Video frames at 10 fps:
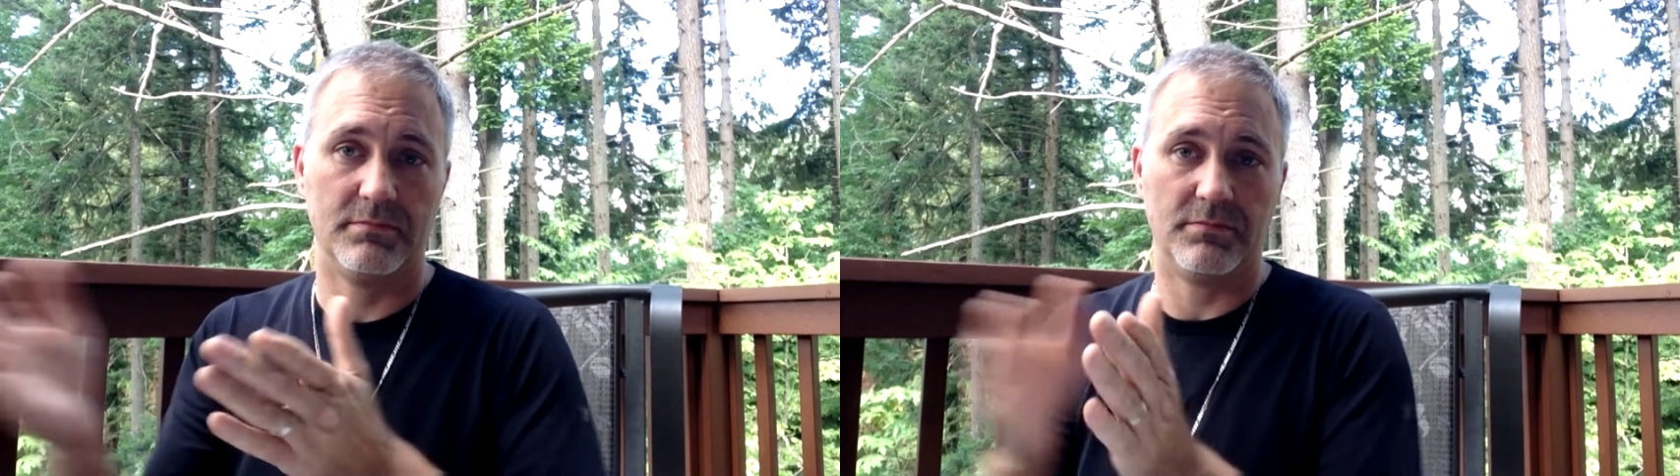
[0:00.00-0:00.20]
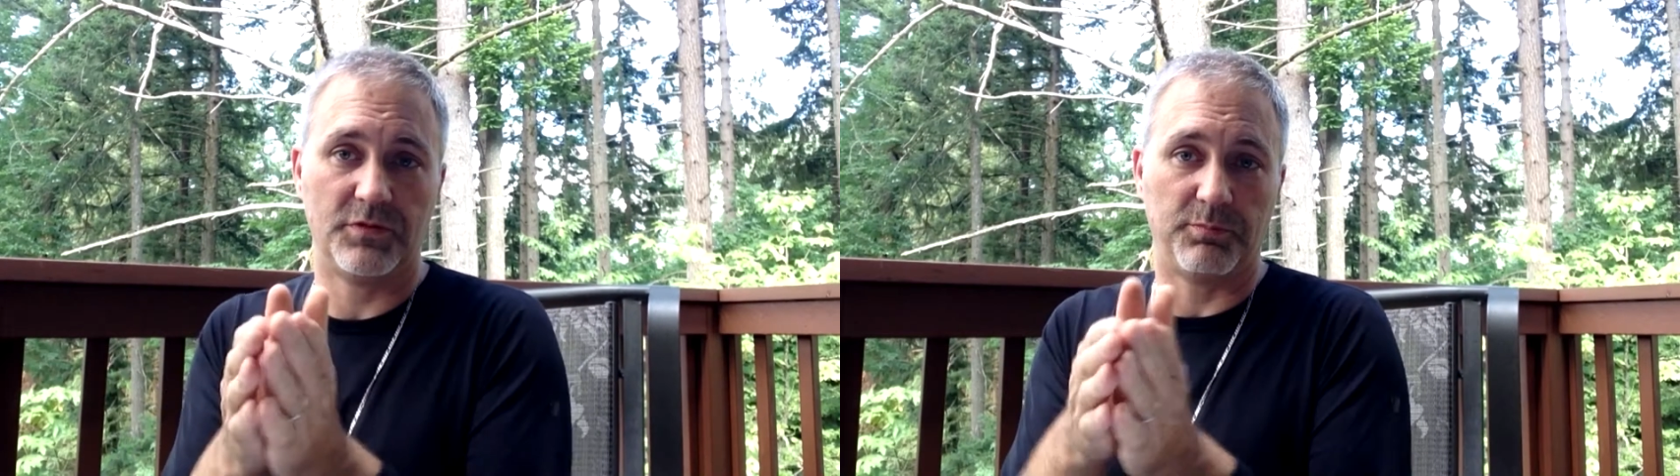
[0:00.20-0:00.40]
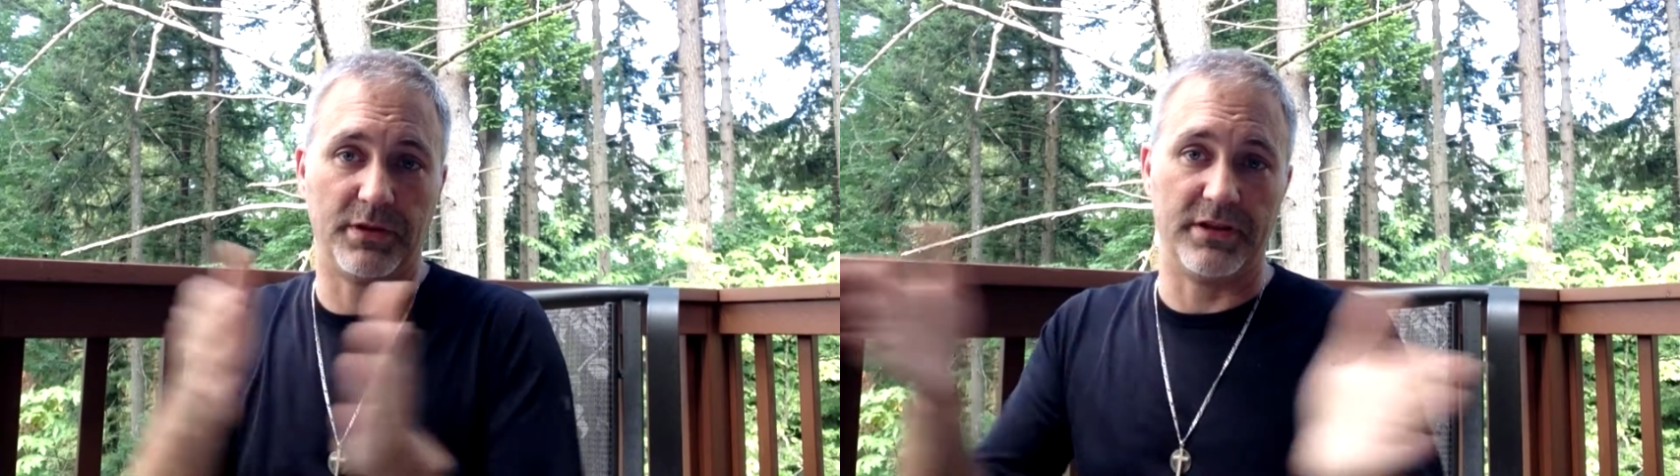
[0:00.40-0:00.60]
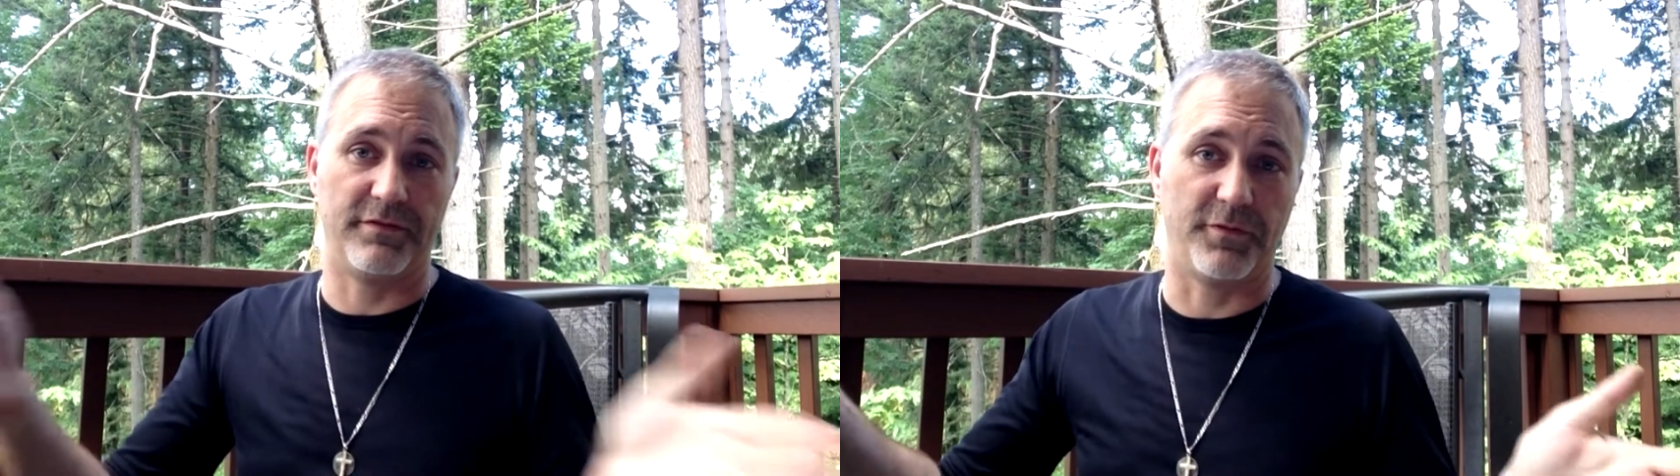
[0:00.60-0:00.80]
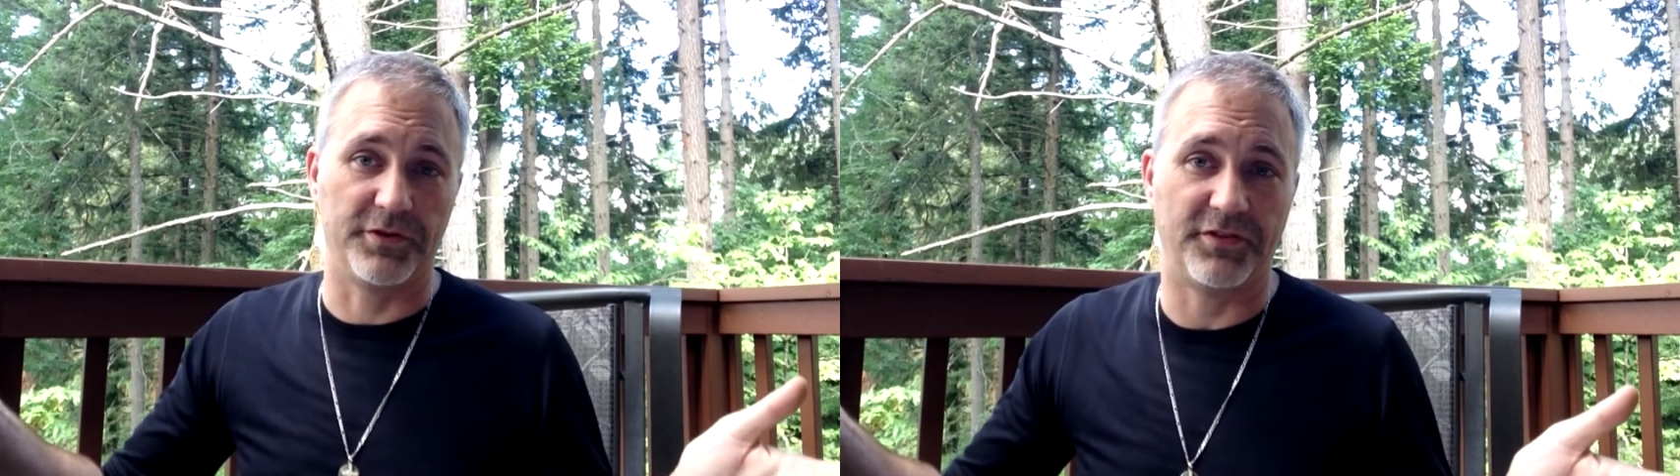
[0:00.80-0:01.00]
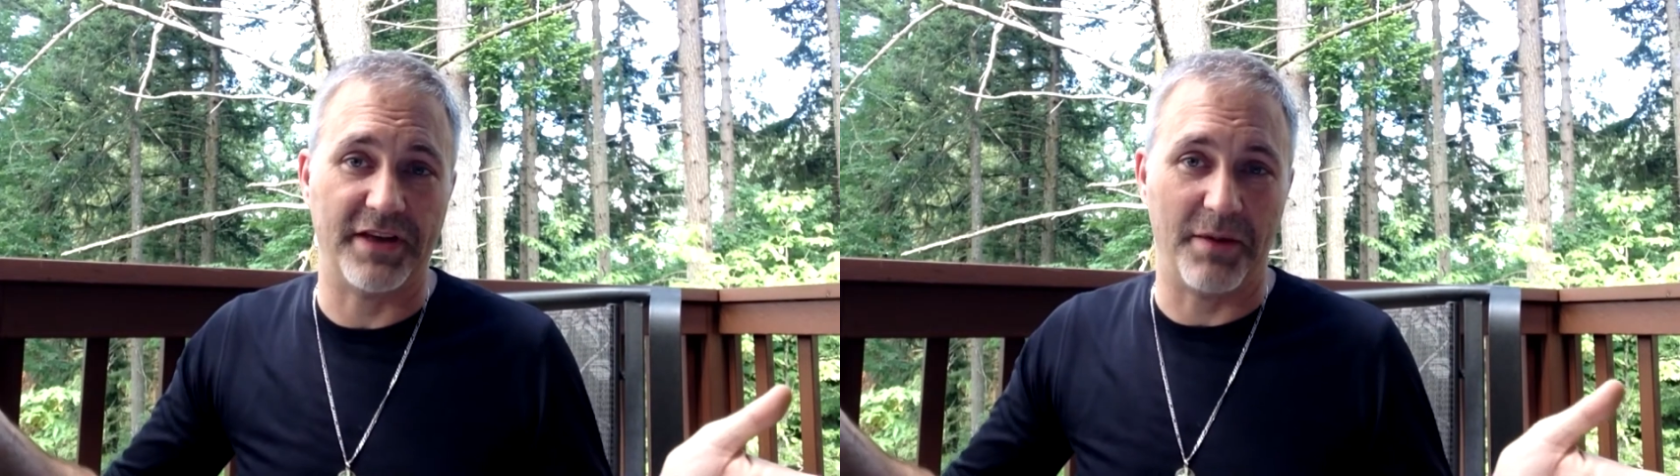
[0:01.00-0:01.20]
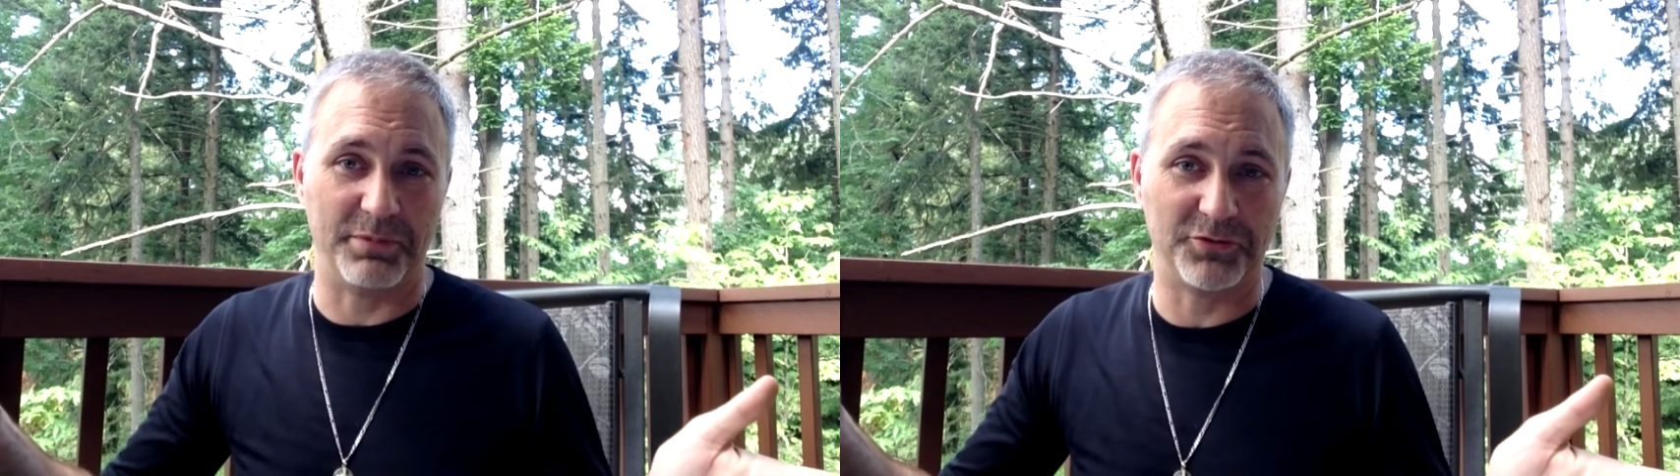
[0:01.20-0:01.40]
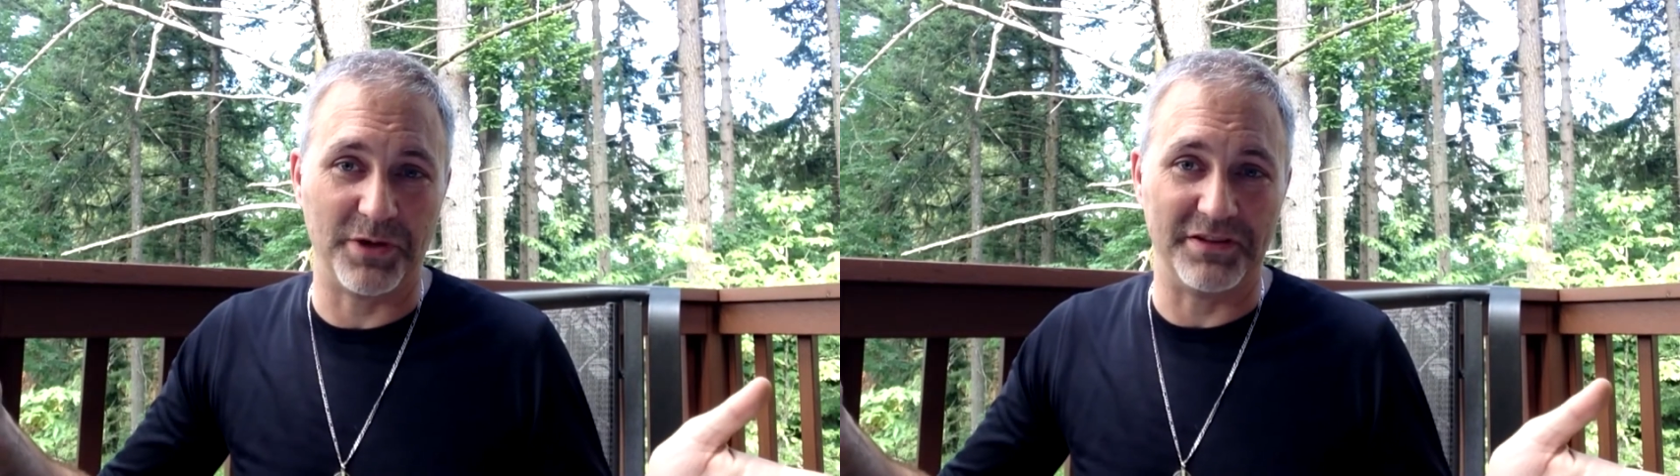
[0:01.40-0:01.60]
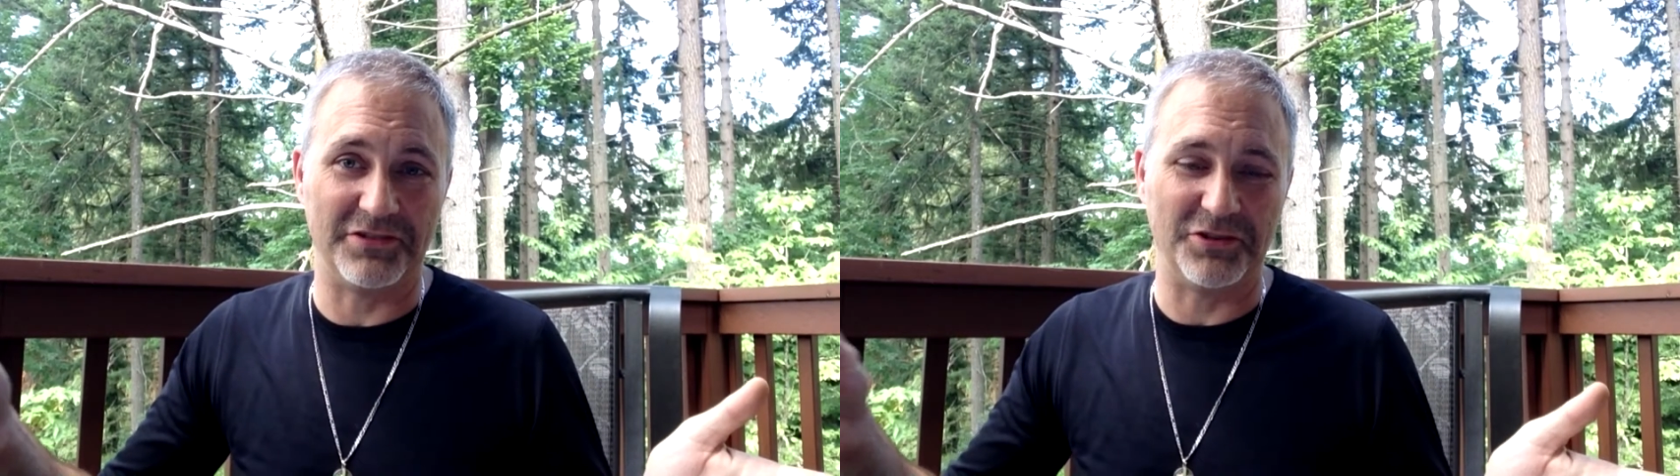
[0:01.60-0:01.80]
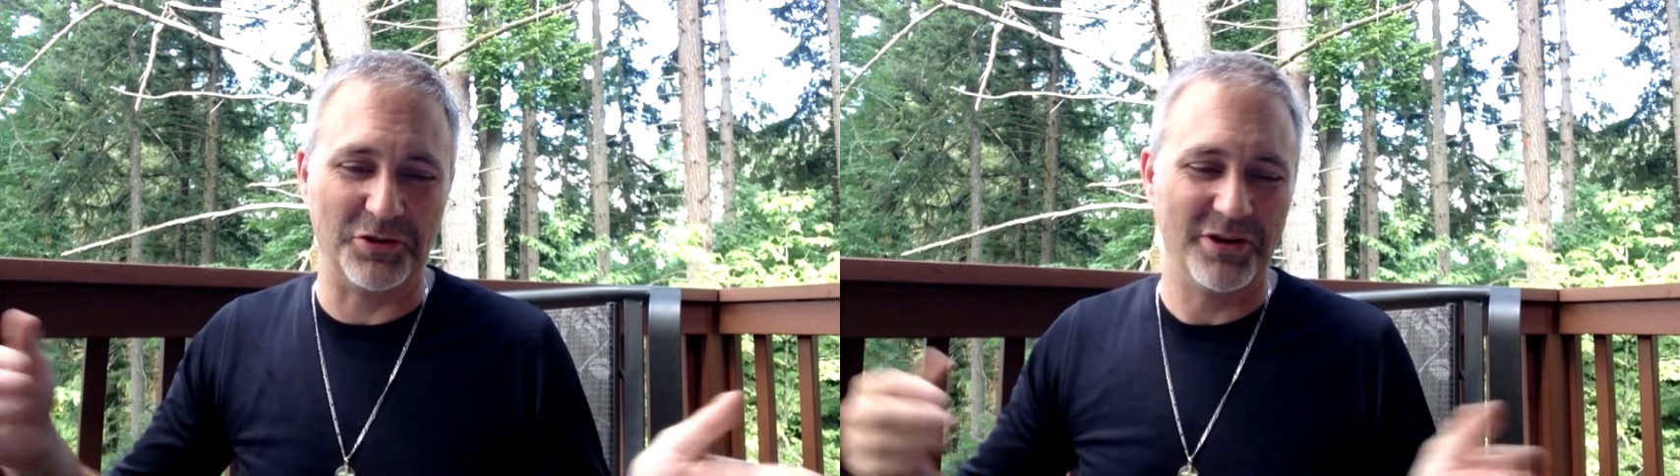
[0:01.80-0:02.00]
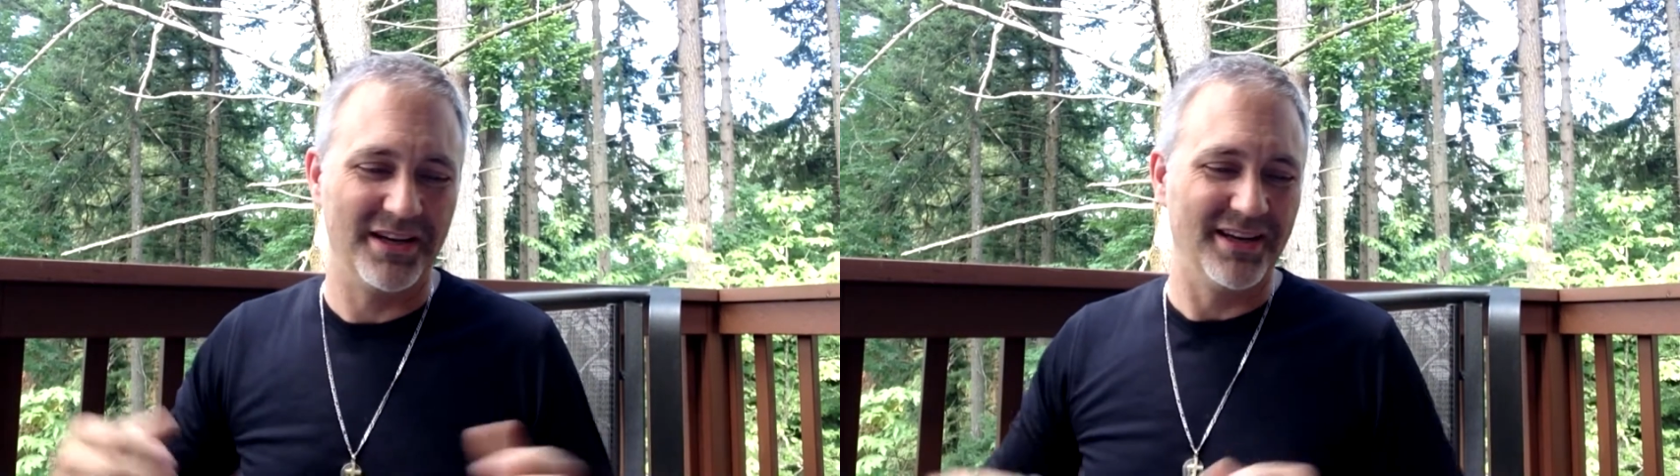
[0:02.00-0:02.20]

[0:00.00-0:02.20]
splitting the forces out between the two,